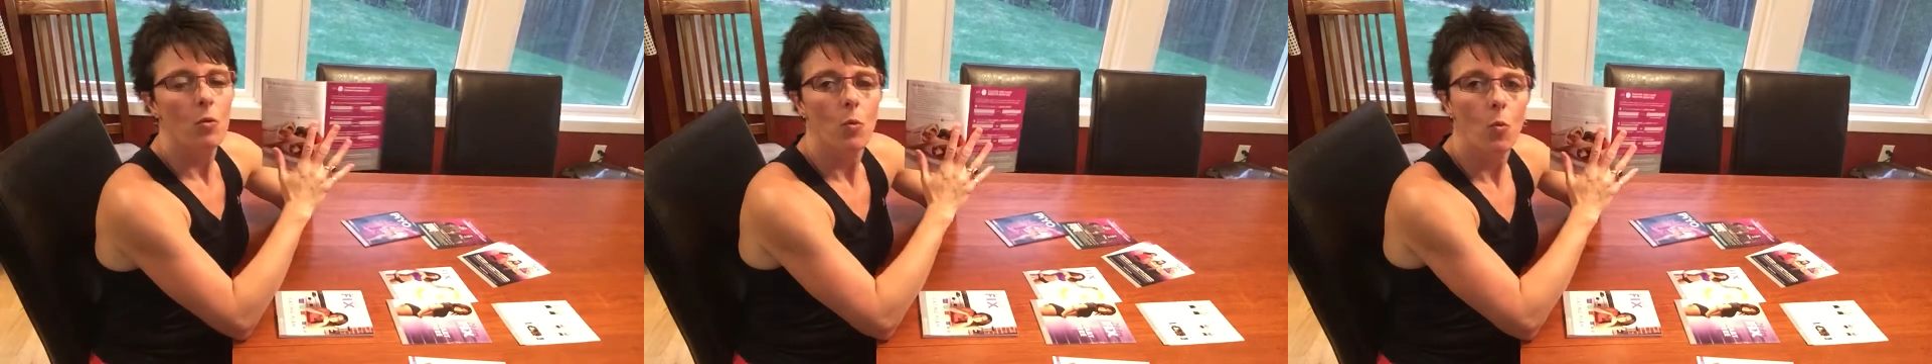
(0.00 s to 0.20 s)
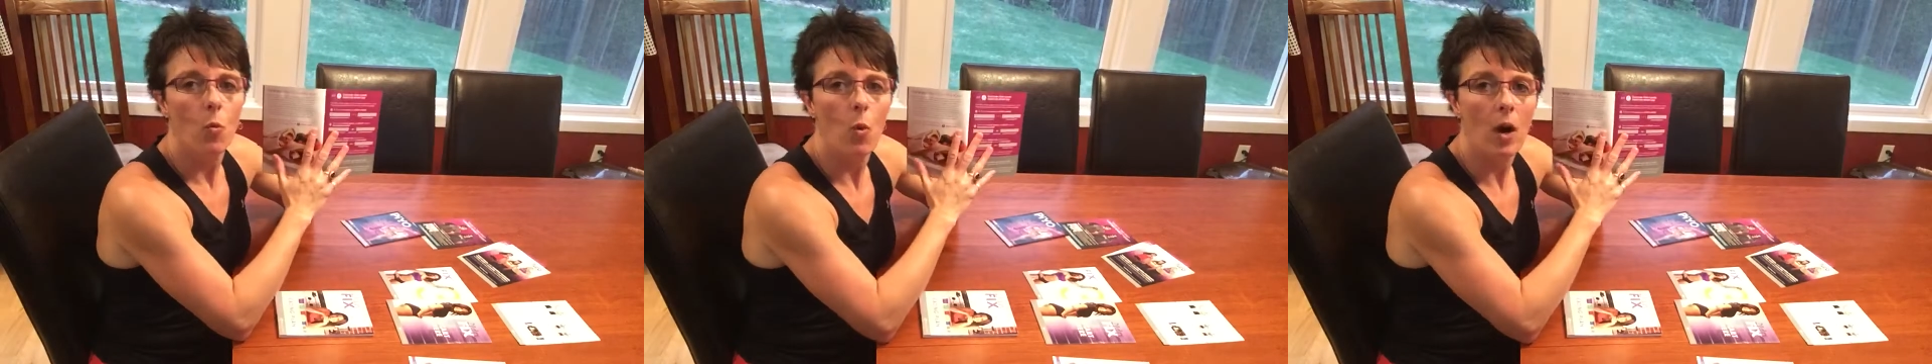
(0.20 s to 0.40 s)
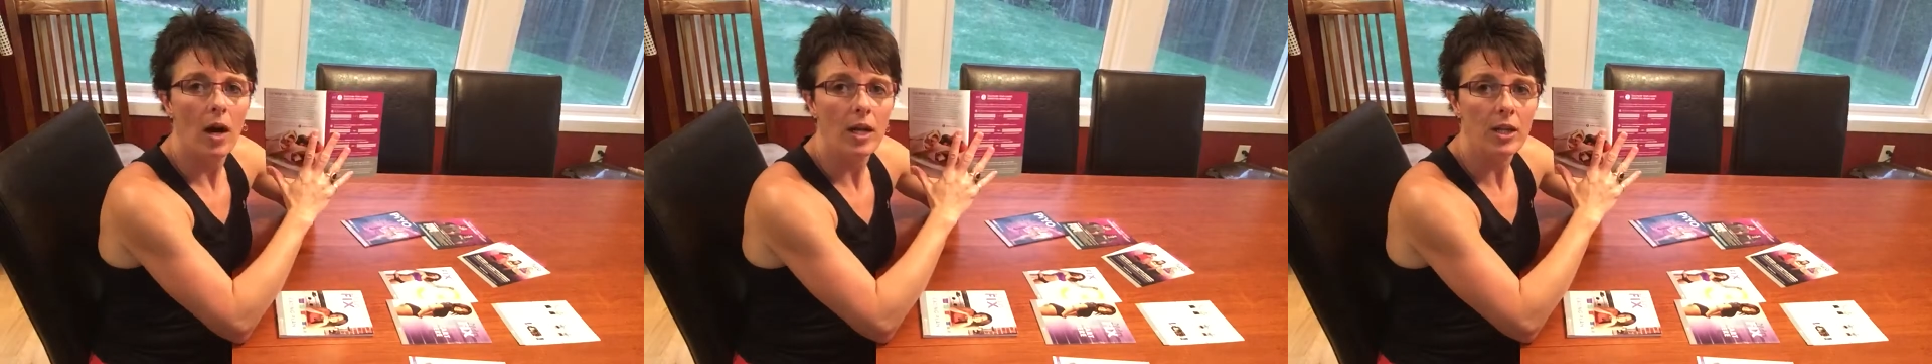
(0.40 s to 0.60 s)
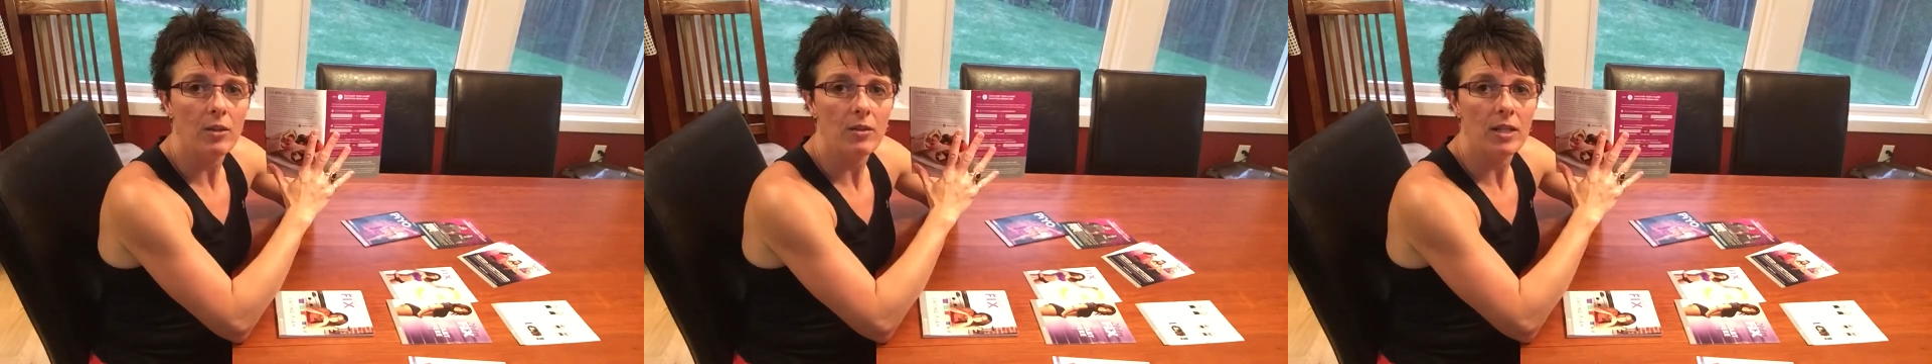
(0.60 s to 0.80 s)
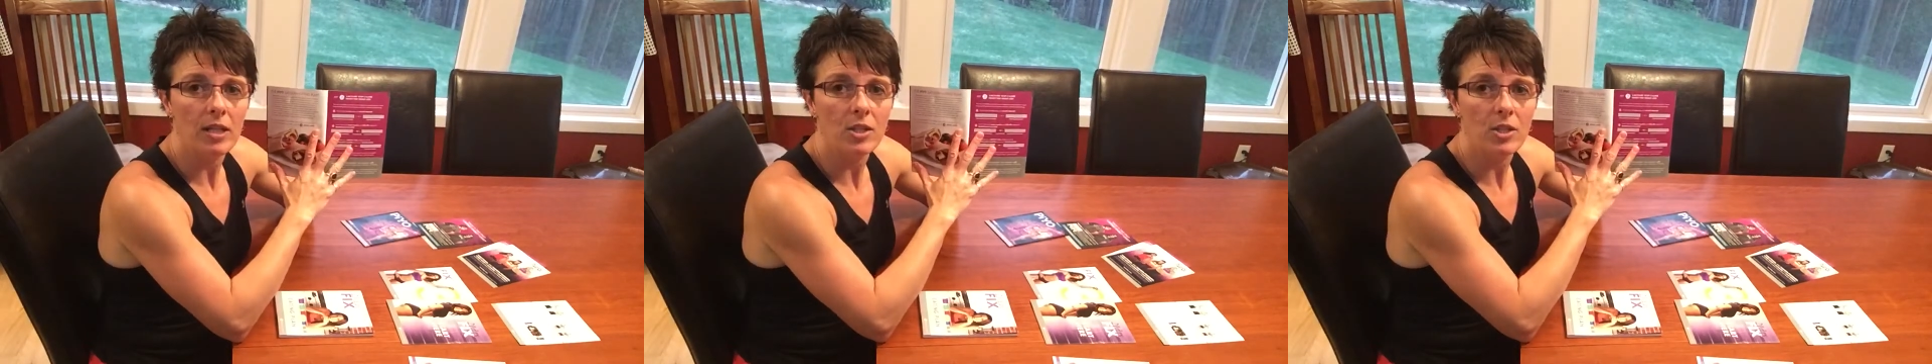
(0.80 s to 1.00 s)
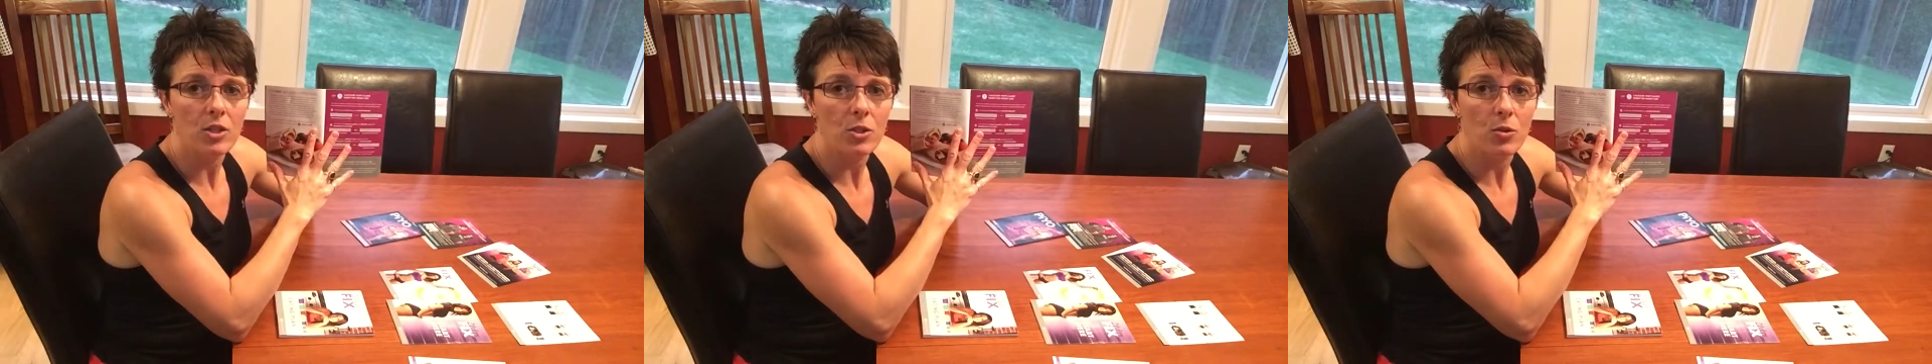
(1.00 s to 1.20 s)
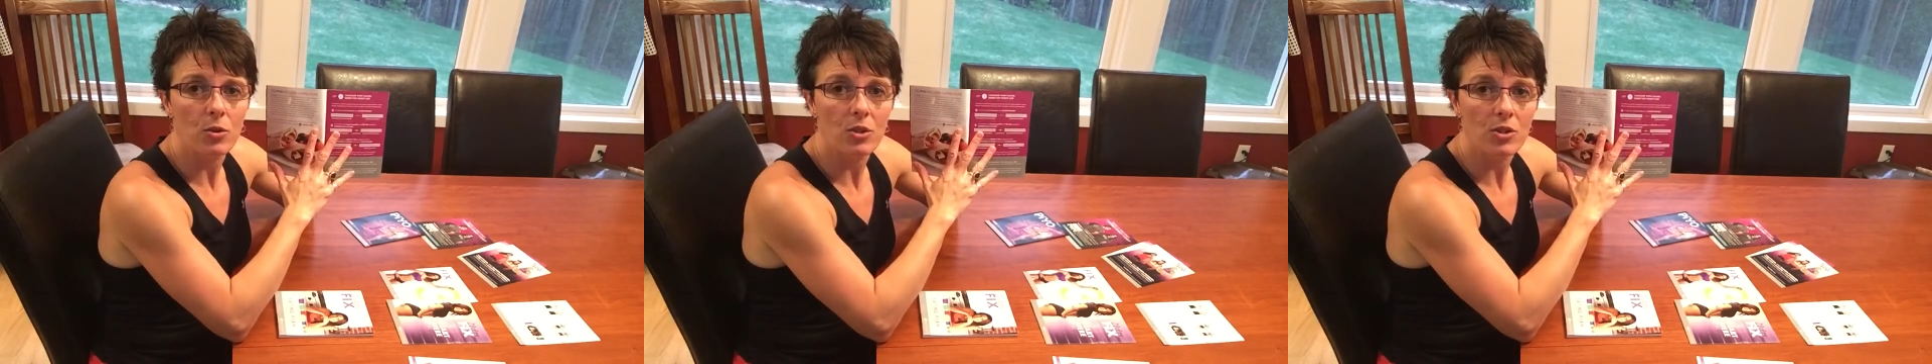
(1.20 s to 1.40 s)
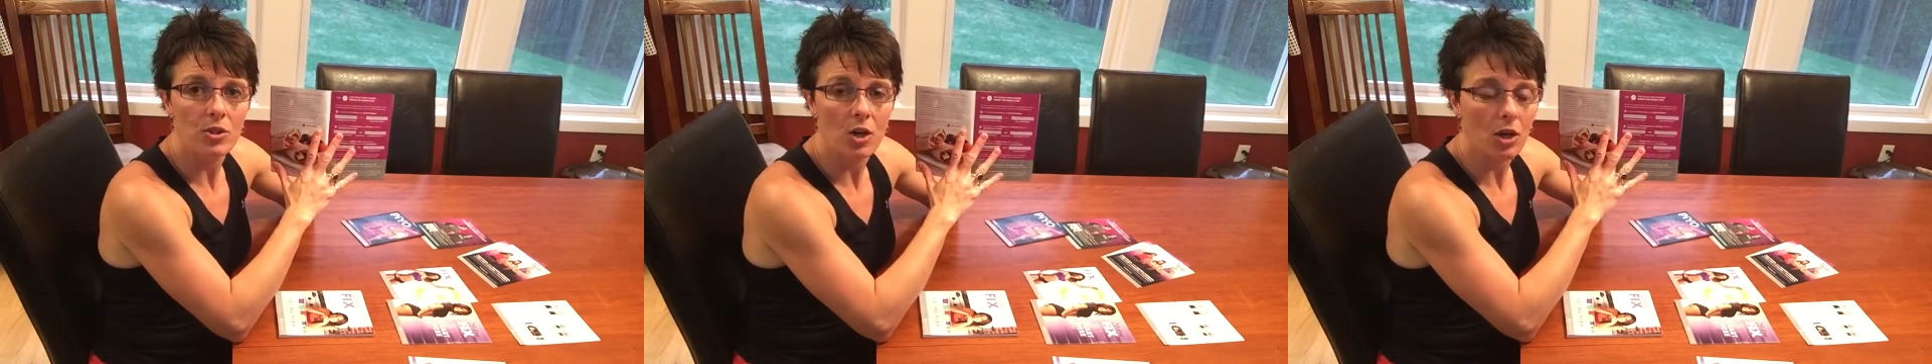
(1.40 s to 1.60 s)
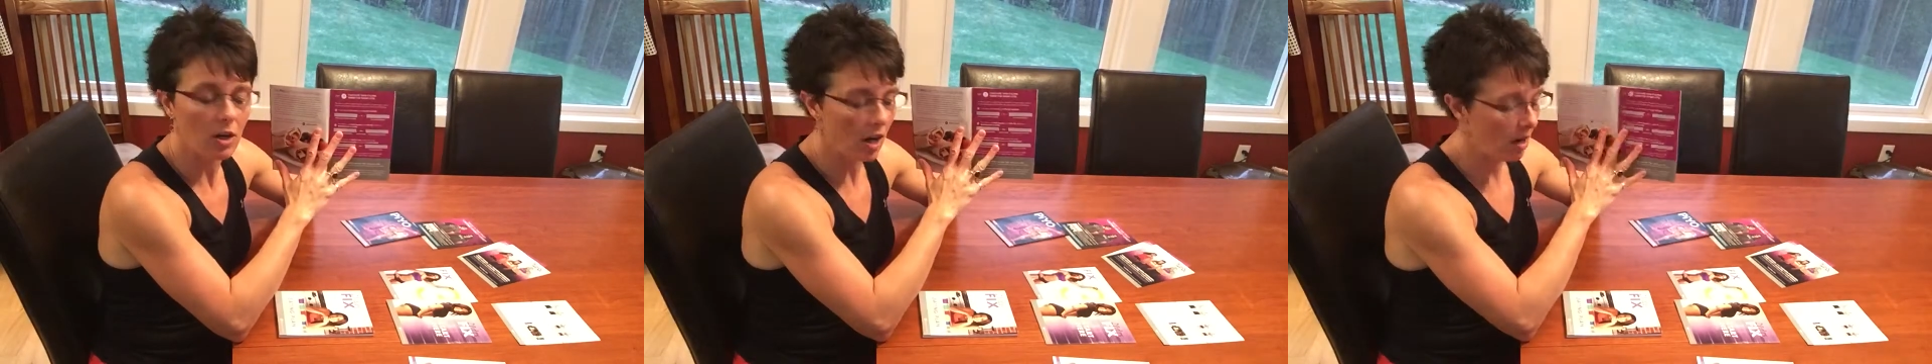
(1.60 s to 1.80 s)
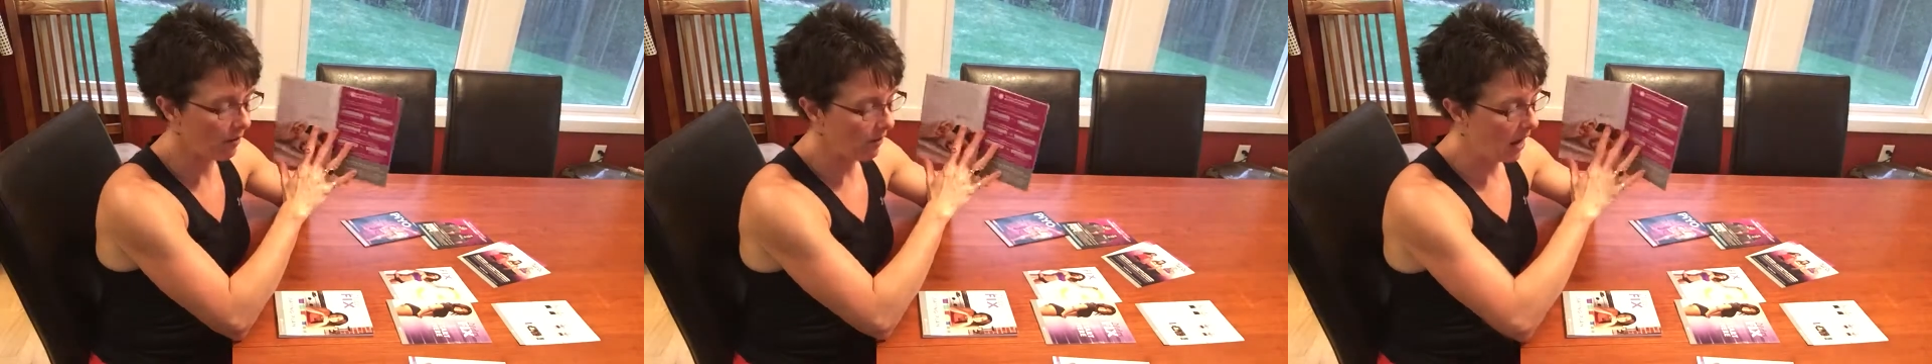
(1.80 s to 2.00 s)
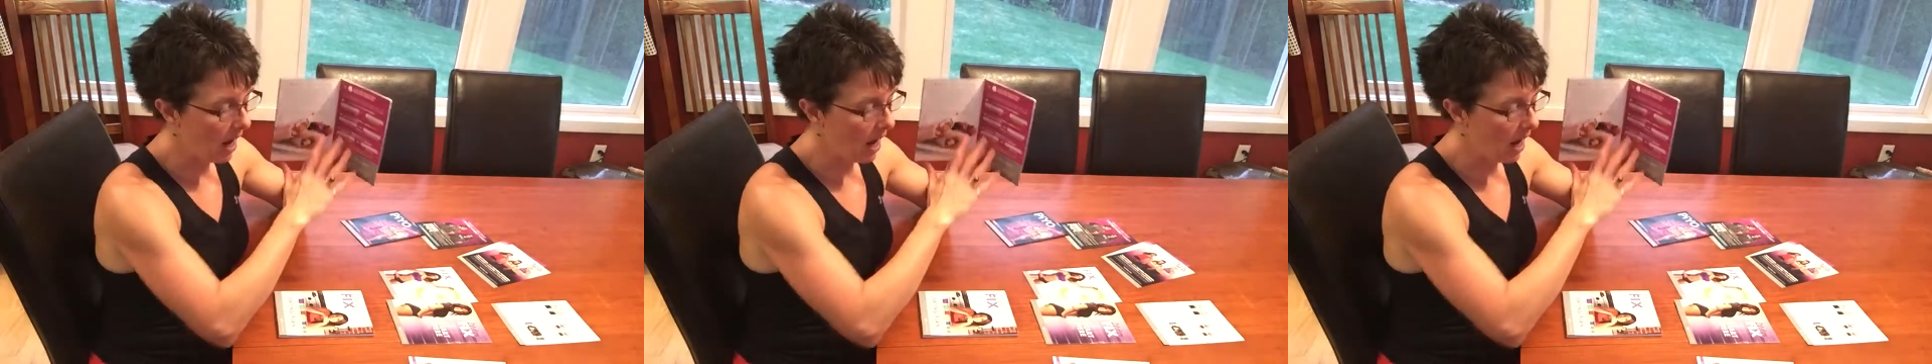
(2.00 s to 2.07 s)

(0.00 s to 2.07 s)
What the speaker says: What you need to do to start off